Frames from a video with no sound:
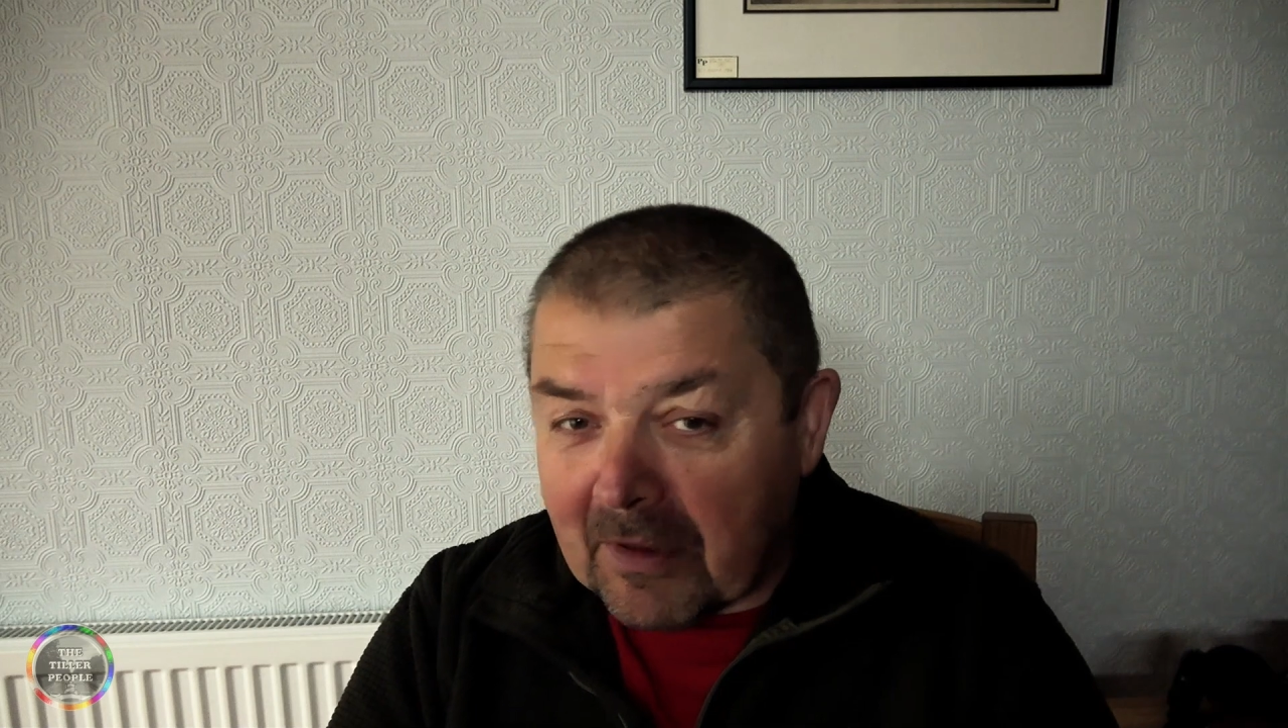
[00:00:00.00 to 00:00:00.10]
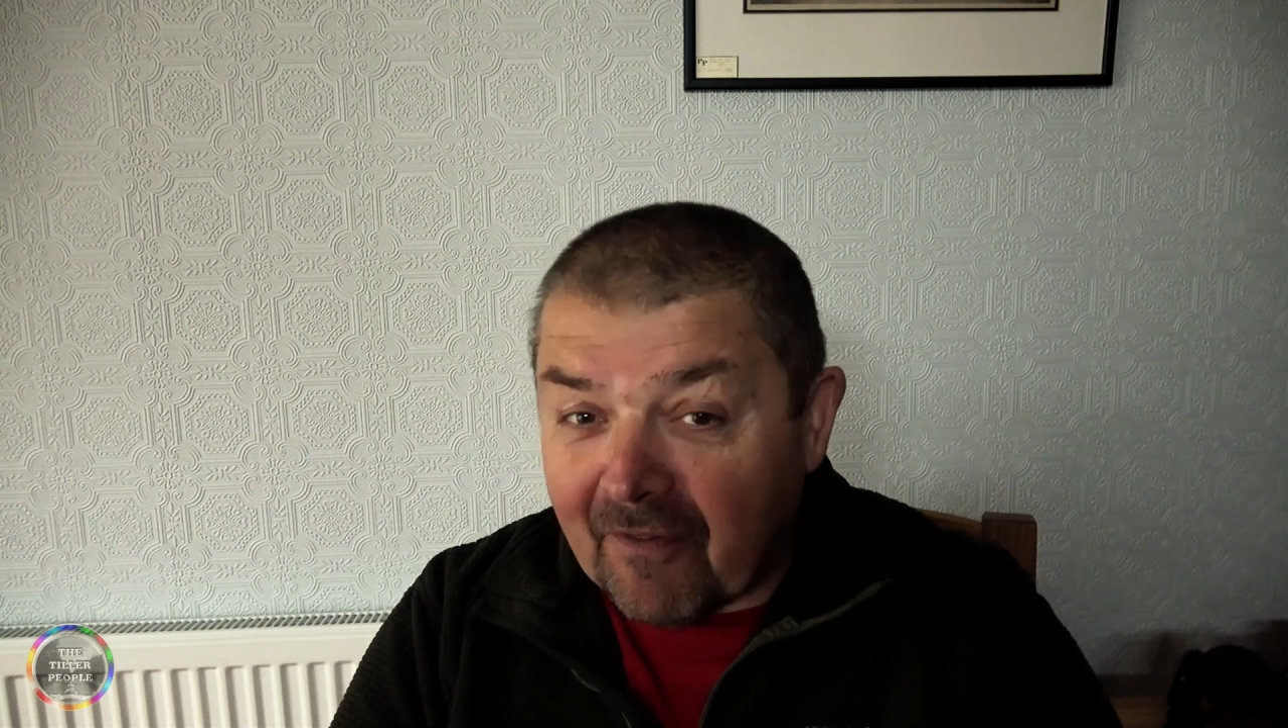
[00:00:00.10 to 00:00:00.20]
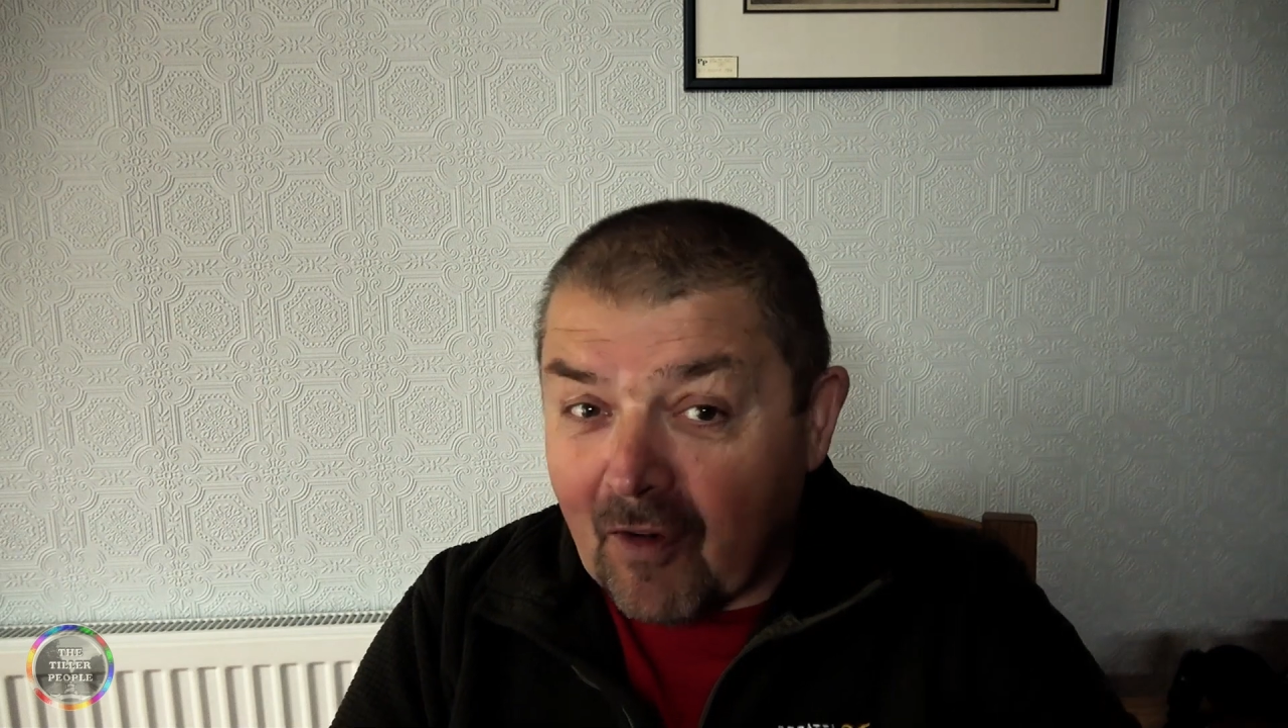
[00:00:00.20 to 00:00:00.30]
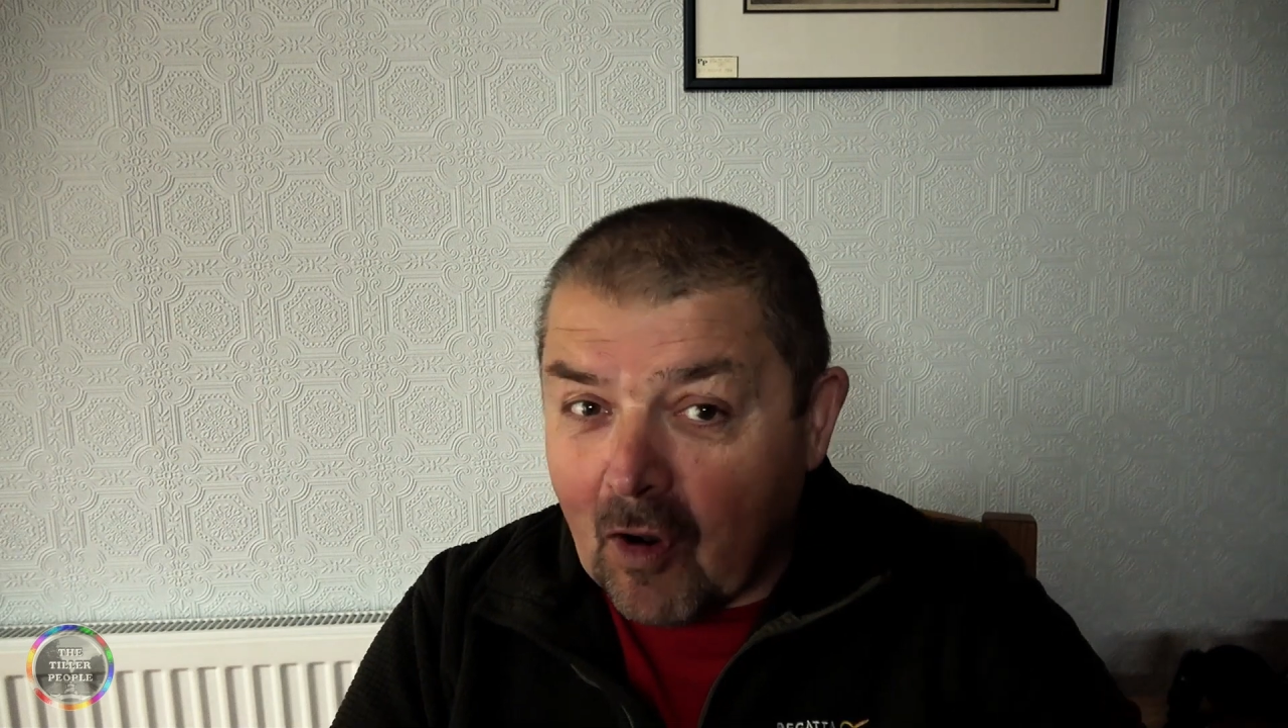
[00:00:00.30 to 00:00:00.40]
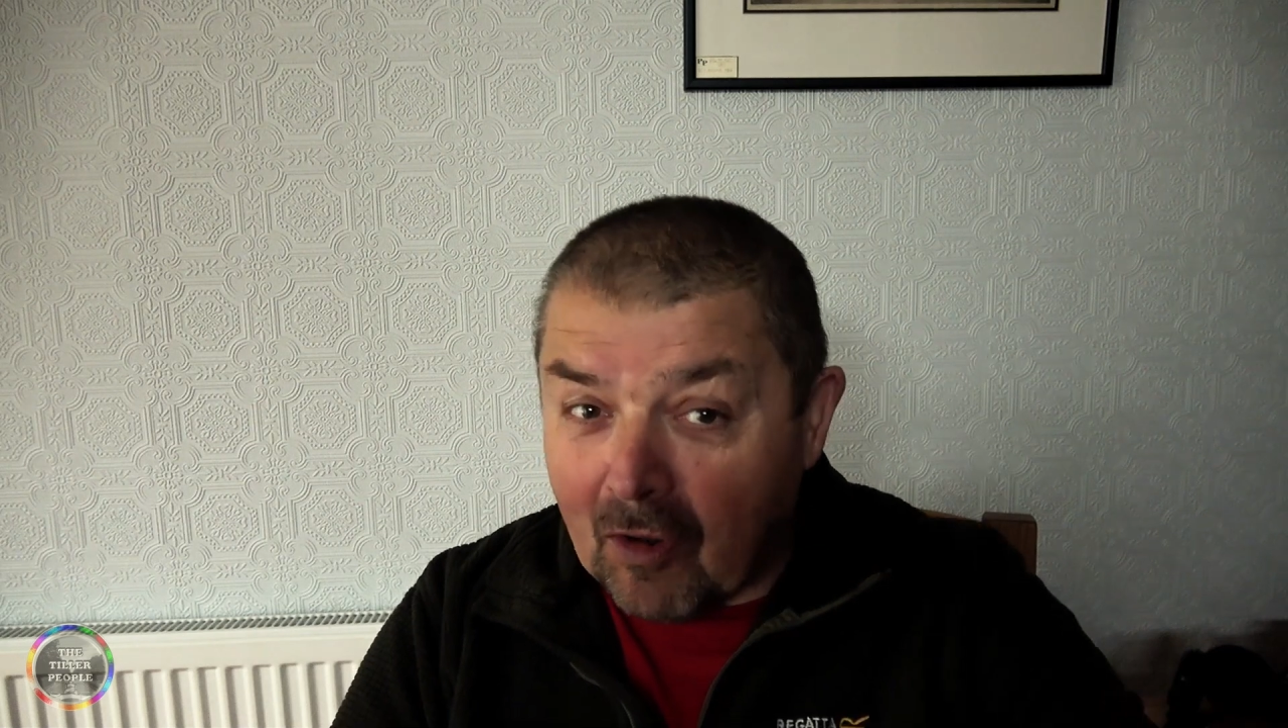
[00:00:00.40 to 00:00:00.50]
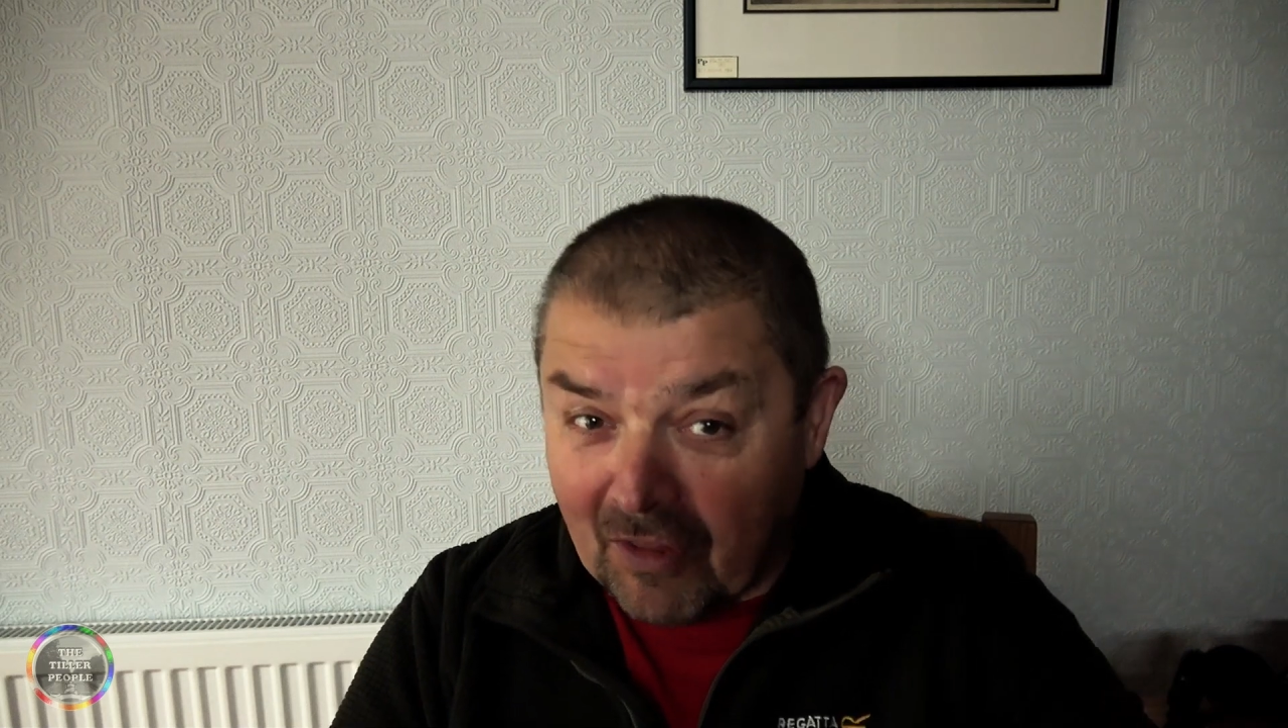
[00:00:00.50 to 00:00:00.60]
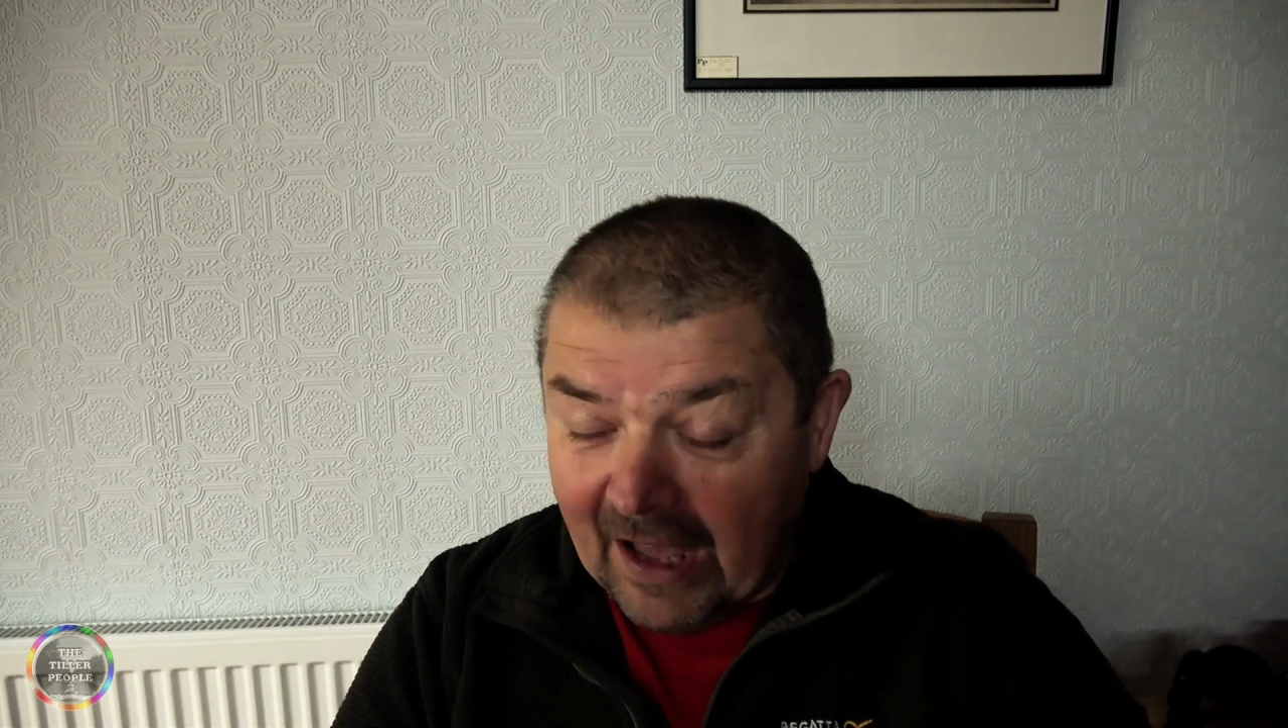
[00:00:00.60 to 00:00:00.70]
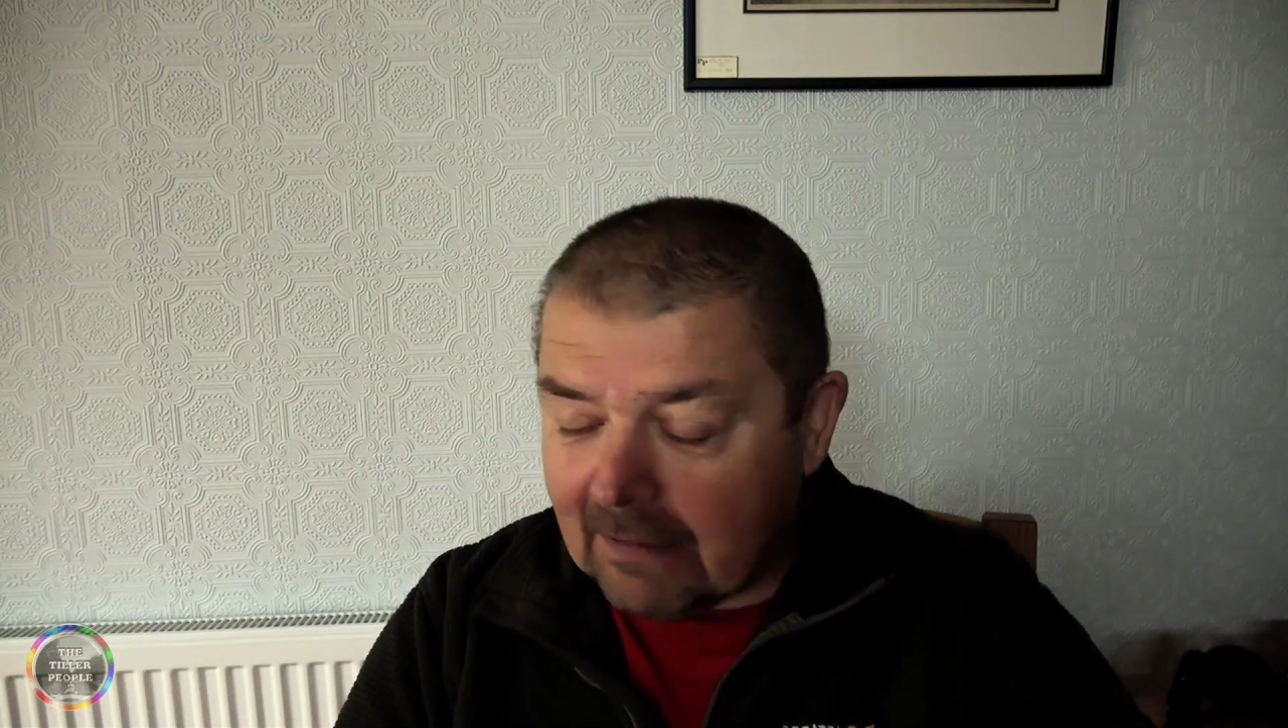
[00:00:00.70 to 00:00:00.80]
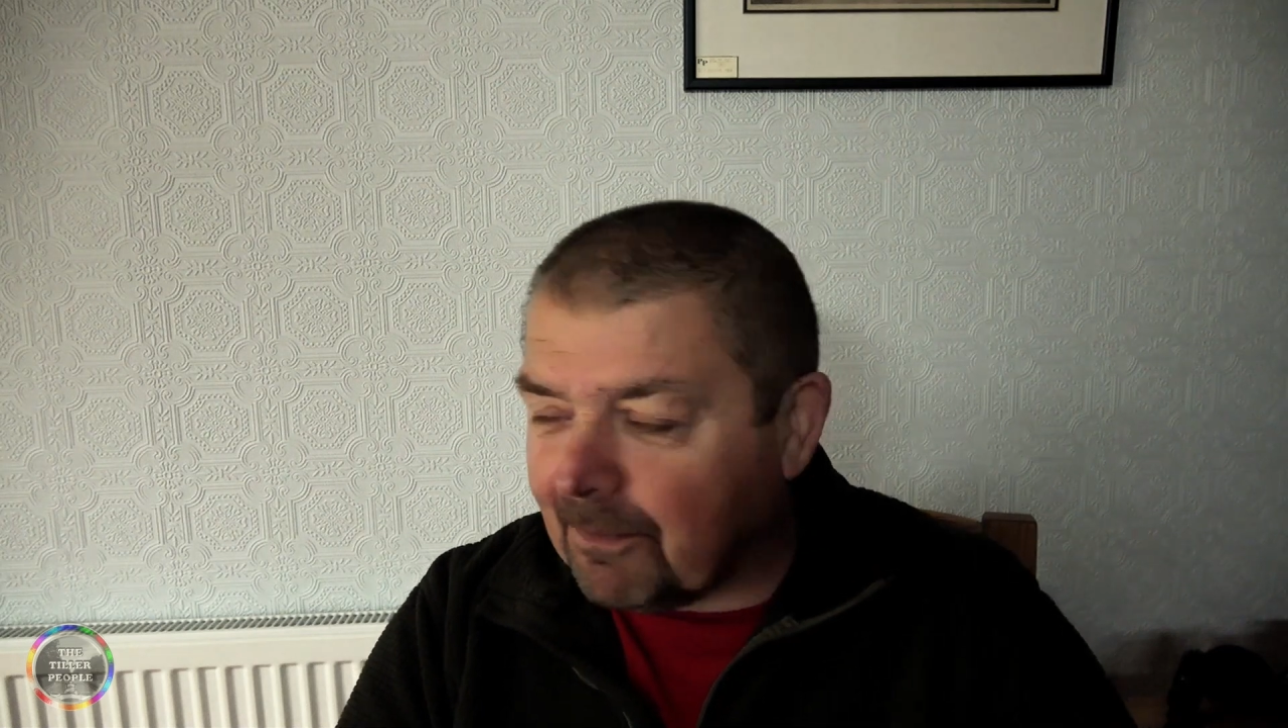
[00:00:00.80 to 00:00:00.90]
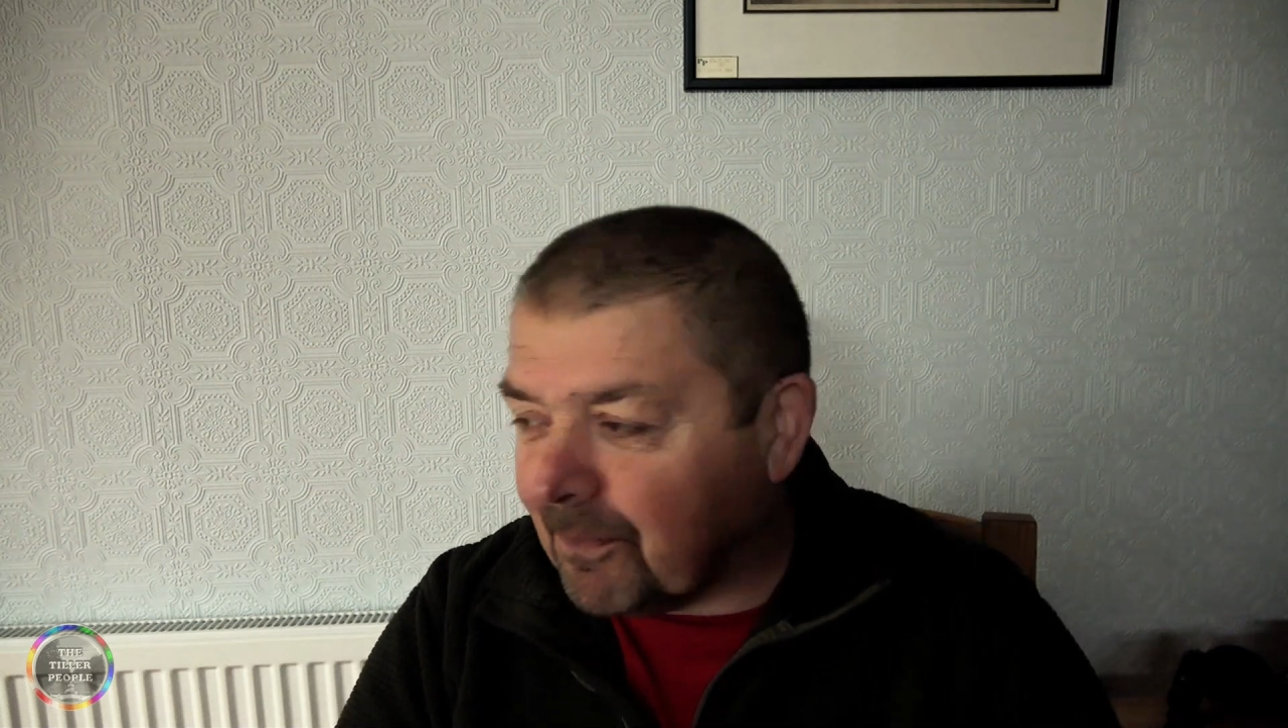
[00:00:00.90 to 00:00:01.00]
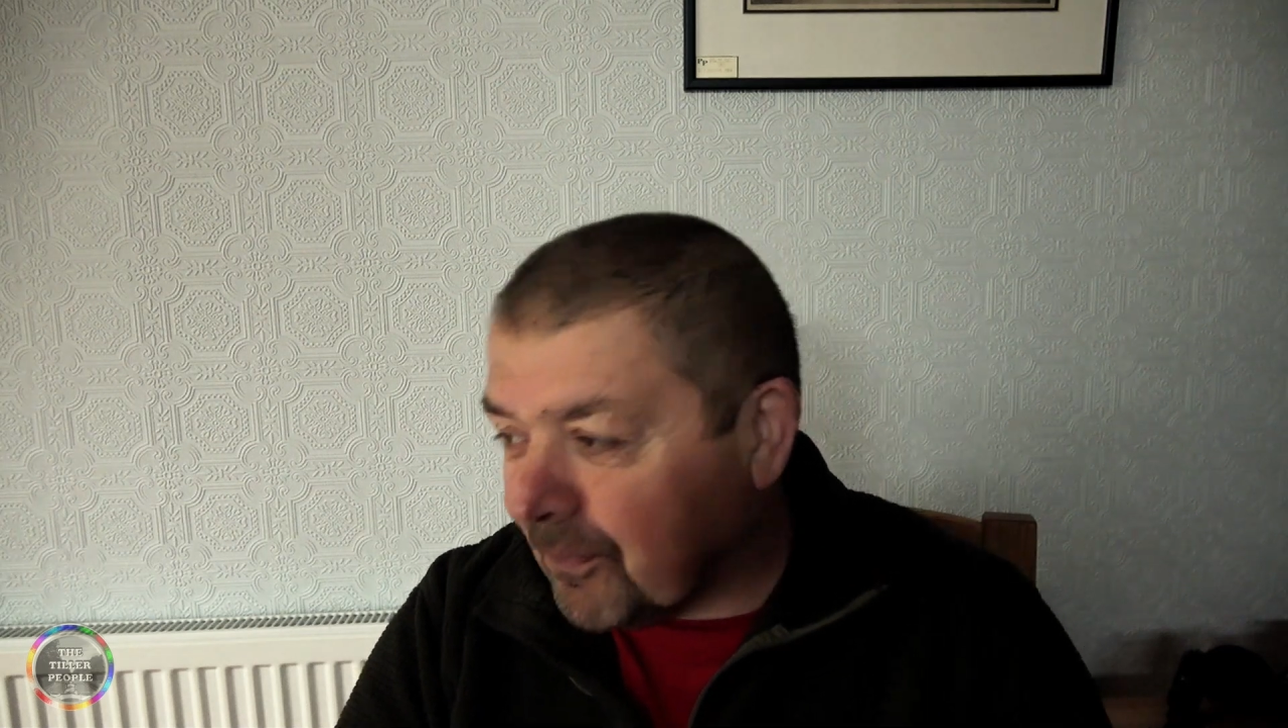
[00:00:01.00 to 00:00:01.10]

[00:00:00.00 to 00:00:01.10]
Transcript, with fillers: before that,